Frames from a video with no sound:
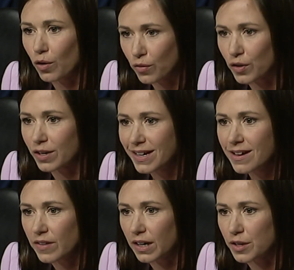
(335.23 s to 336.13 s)
all over
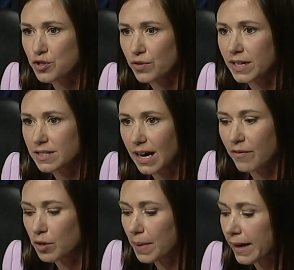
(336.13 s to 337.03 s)
the country to
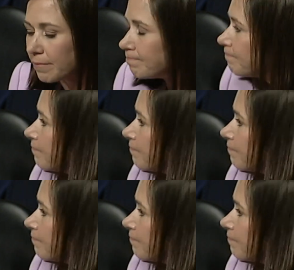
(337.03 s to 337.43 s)
have to pay.